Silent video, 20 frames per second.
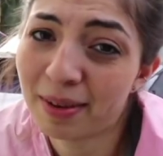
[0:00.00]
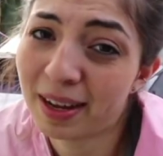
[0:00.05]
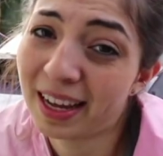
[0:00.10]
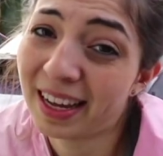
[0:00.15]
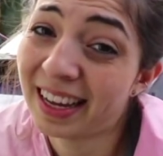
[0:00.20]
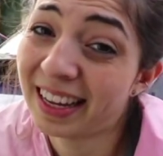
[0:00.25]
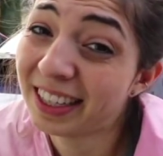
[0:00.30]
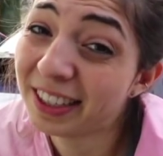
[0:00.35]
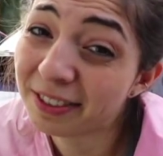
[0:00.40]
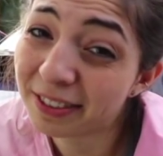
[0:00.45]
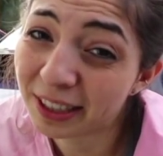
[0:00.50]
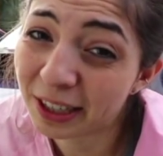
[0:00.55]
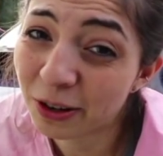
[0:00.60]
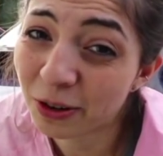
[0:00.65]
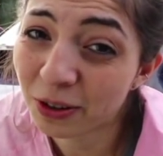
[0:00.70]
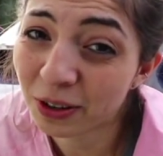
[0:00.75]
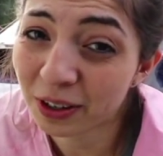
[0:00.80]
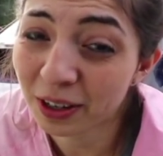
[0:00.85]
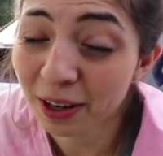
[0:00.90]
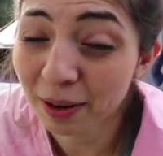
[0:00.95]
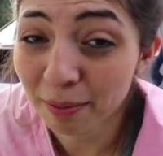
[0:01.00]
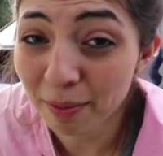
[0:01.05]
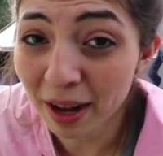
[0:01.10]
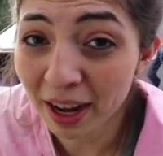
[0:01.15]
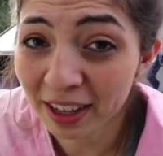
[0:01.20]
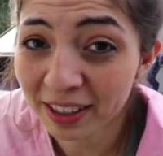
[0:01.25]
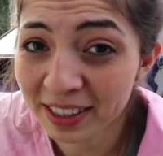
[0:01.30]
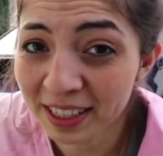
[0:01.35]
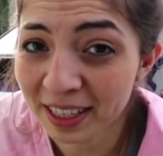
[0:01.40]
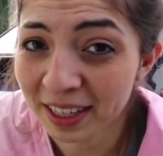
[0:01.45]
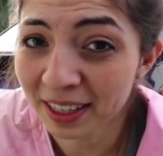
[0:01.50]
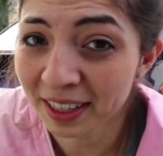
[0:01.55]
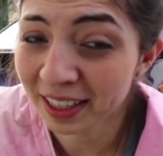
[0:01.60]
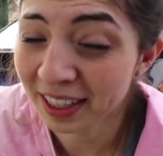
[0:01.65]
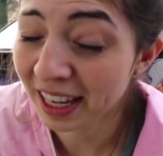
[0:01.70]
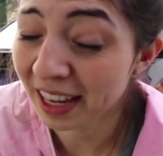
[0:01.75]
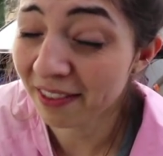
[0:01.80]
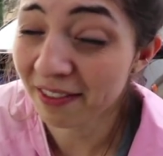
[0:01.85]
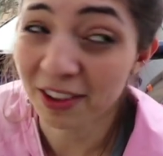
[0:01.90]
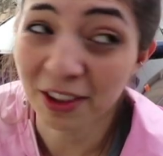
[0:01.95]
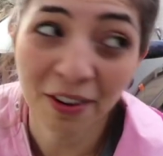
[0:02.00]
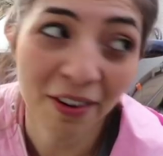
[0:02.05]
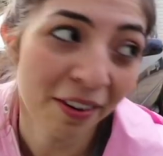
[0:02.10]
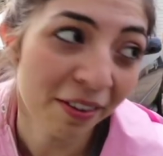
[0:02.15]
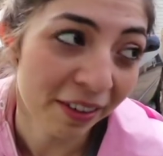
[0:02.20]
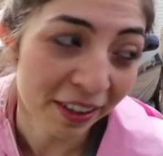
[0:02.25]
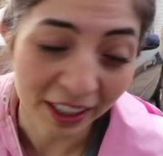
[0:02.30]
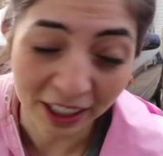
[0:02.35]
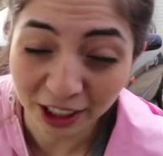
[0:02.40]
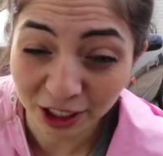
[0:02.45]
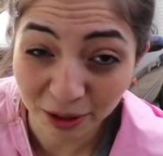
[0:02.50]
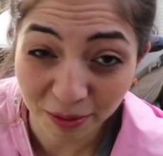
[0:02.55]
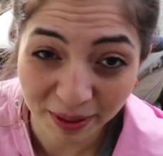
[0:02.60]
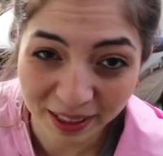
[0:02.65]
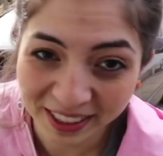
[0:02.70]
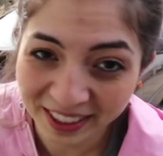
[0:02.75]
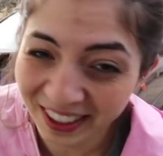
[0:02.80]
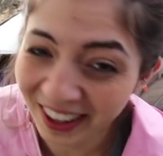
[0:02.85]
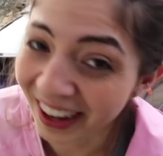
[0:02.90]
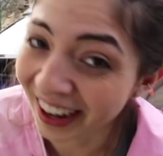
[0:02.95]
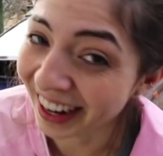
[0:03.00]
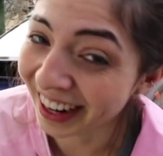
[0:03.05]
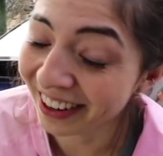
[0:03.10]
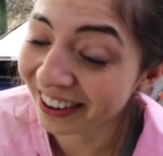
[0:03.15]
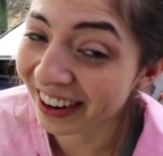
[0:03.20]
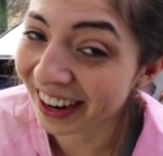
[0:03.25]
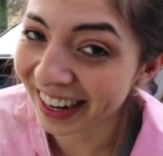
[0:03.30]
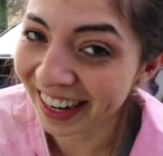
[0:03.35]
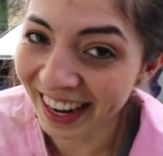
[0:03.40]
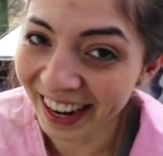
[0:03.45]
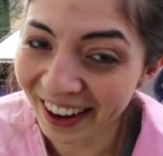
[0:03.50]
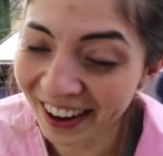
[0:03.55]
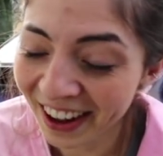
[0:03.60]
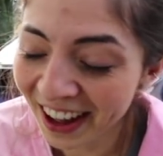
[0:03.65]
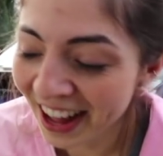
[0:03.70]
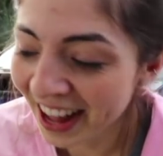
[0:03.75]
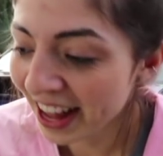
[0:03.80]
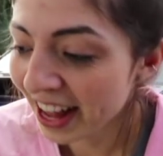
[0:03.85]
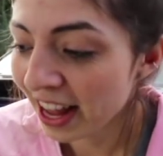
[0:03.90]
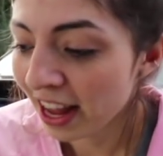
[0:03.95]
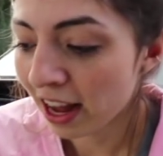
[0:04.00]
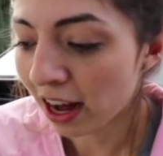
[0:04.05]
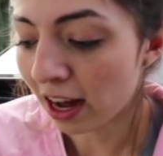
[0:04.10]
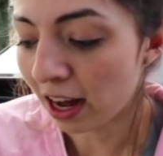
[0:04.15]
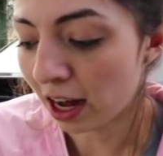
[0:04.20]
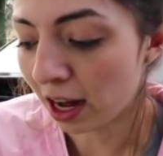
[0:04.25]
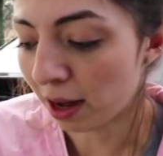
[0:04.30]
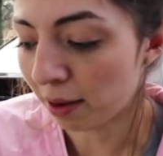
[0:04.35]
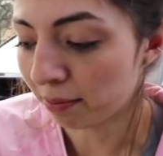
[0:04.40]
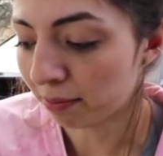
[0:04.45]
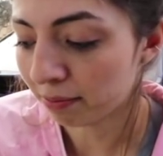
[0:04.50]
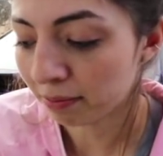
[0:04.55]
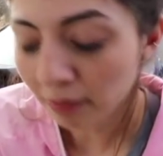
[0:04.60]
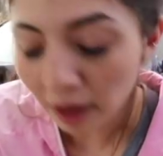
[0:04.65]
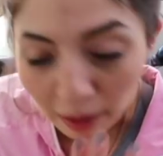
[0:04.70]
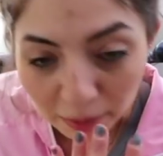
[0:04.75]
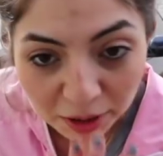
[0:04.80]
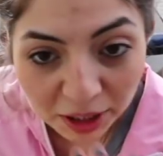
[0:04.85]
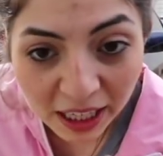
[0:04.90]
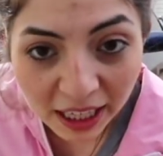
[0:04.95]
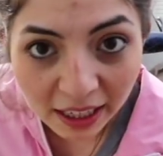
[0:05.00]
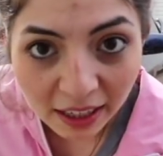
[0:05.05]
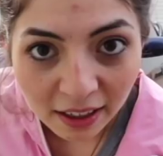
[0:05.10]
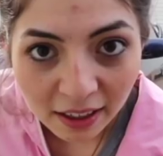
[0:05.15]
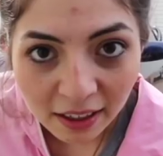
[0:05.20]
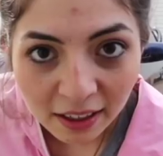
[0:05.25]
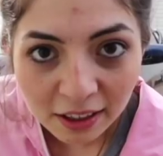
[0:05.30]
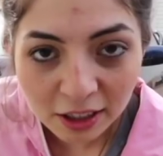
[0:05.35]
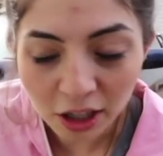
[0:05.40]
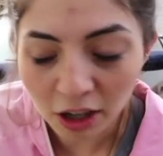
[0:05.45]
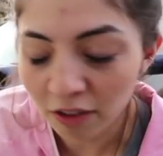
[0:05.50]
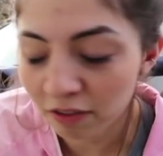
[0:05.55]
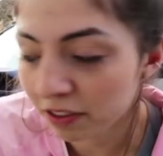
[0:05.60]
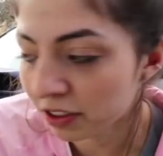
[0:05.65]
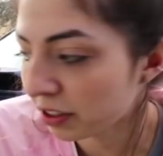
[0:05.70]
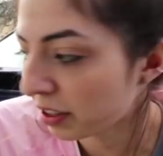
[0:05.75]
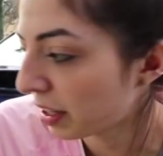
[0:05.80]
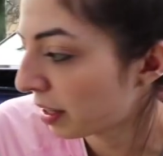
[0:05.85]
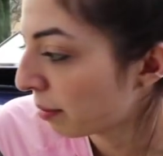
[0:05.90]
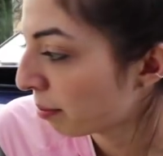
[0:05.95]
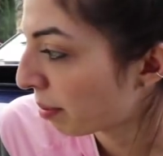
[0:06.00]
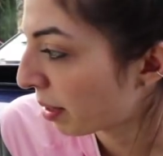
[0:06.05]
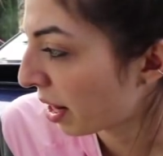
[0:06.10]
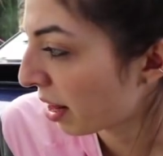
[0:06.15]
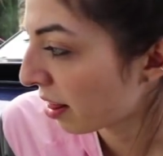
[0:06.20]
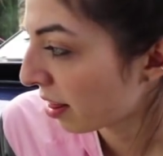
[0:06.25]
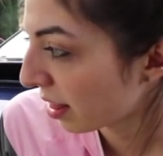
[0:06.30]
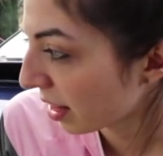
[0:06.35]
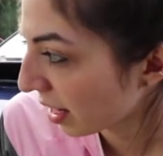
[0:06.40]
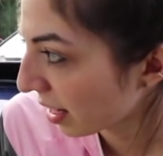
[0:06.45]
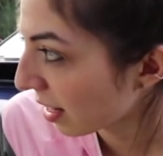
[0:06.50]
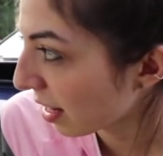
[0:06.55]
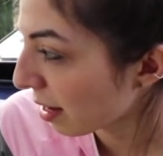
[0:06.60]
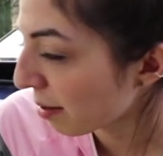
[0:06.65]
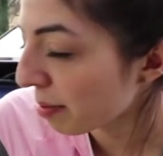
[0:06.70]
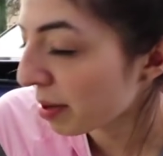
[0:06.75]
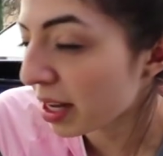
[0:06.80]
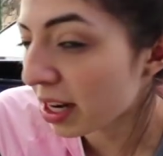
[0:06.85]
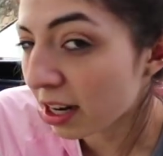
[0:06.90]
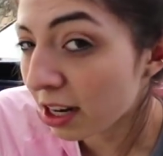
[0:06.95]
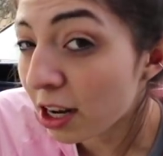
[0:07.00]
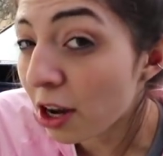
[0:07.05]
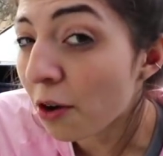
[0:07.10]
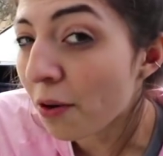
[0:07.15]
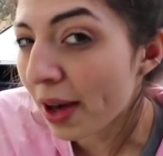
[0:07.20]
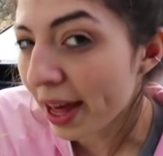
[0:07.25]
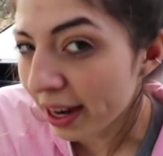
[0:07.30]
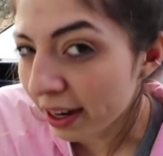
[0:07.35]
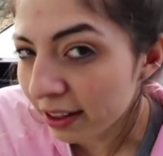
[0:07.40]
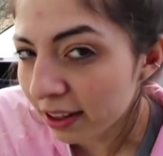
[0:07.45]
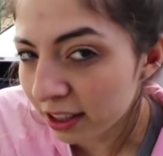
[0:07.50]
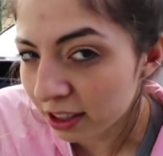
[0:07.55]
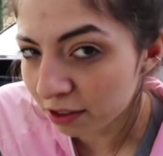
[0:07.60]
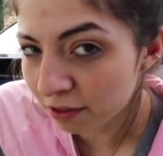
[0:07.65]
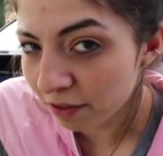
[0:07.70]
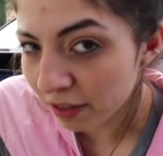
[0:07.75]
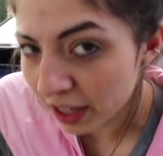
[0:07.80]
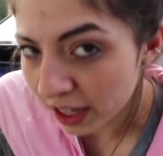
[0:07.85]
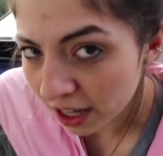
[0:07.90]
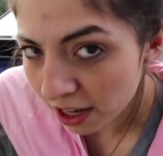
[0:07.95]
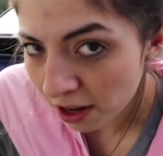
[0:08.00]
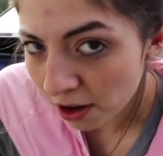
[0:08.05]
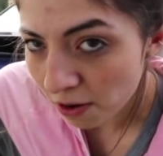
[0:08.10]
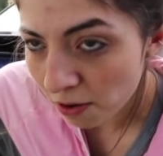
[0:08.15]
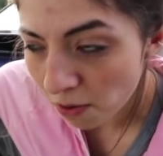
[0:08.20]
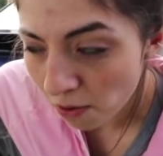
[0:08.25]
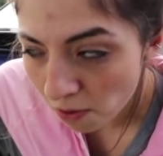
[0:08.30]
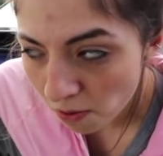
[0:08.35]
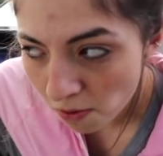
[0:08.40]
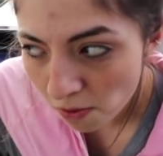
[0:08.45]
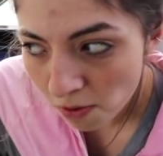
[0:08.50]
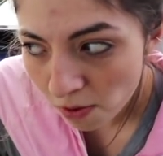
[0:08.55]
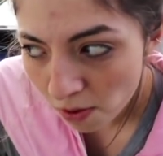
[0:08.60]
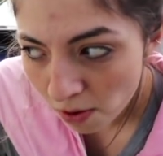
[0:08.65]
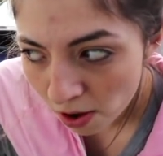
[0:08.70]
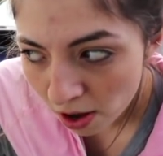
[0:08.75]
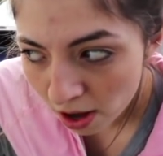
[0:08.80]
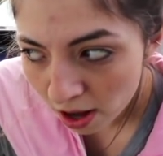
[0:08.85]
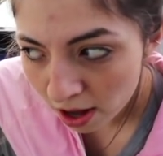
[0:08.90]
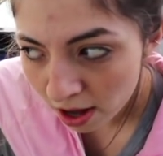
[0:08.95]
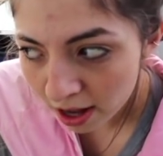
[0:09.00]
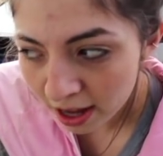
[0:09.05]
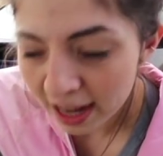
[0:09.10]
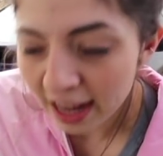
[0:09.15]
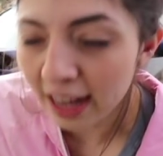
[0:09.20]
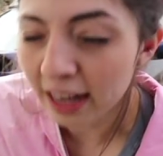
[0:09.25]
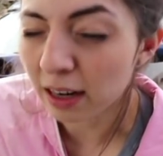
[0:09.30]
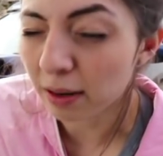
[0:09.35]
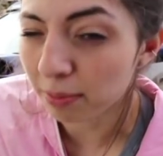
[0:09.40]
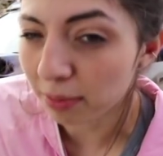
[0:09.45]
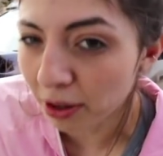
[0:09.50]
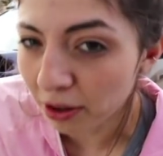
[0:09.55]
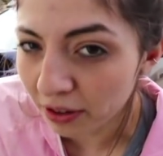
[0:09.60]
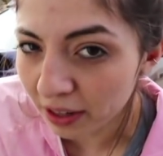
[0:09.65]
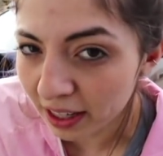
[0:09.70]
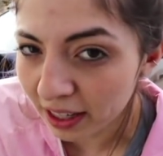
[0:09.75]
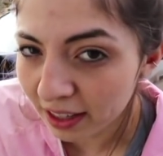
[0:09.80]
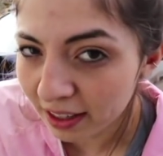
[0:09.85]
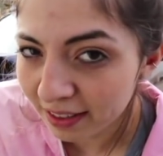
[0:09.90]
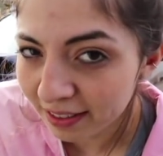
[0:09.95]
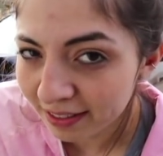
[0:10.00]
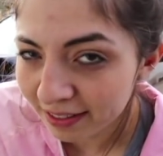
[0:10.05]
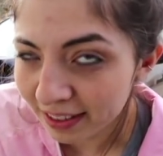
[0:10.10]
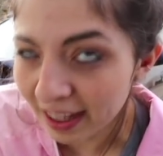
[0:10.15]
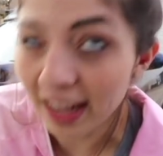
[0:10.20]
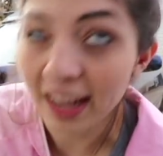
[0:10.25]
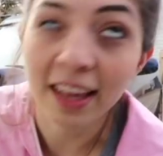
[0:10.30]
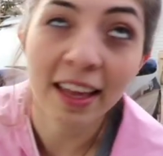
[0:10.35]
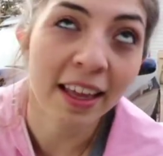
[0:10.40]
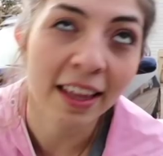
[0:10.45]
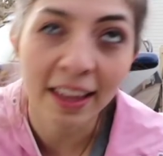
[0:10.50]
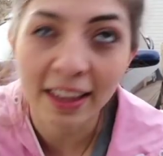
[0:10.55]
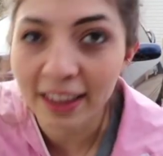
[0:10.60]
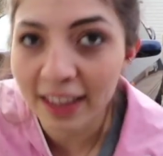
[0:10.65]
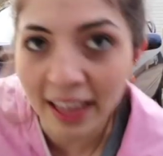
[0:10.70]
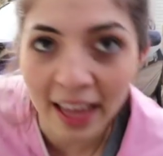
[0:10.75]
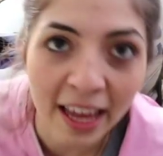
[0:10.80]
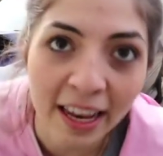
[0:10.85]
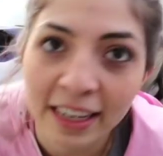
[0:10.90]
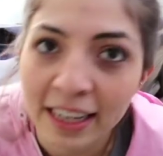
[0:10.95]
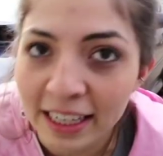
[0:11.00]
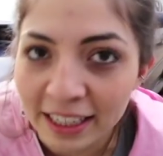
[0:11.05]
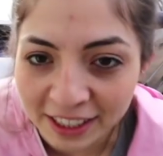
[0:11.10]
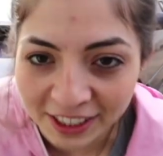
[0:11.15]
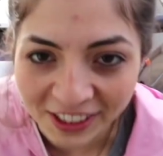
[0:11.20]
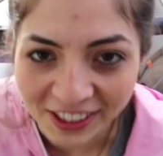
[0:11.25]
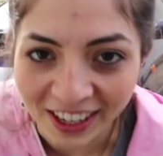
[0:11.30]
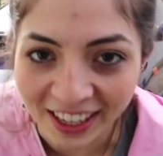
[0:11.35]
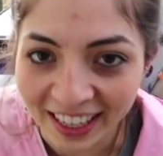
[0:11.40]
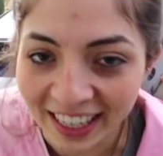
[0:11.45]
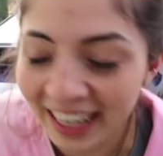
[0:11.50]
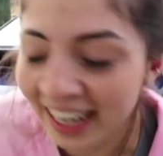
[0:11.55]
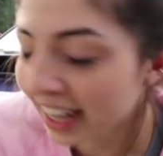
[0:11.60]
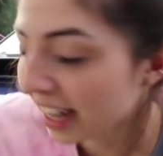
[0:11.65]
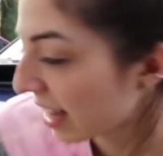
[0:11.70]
I had to record an unboxing, even though I really should be studying right now. I'm sick, so I don't feel good, but I think I'm gonna go edit this video and upload it, and then get to studying.